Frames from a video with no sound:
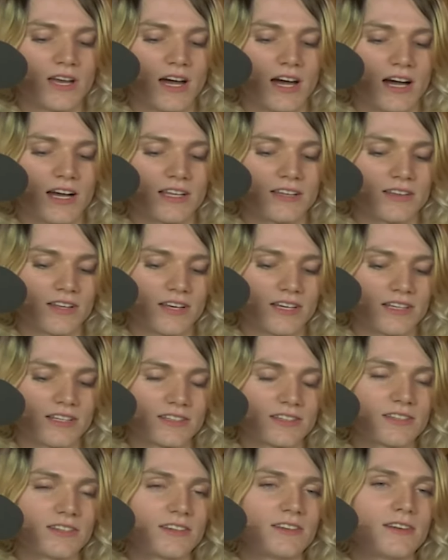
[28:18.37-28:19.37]
I like
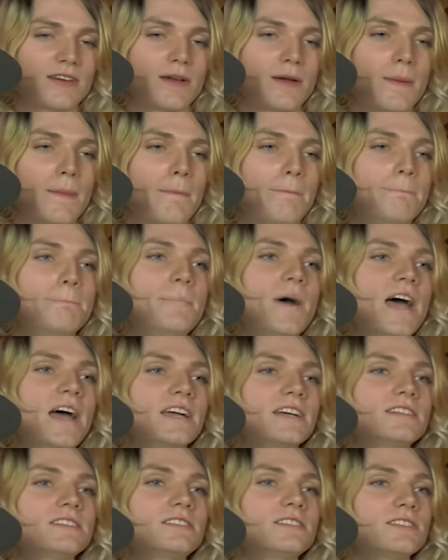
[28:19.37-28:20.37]

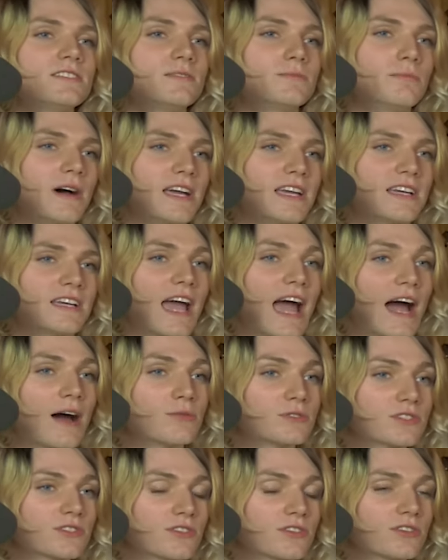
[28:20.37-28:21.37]
begged my
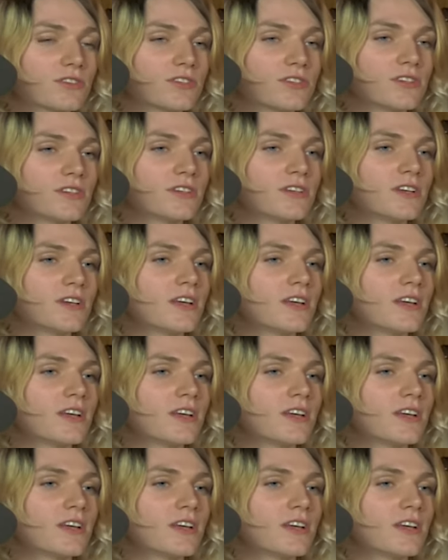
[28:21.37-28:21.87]
counselor,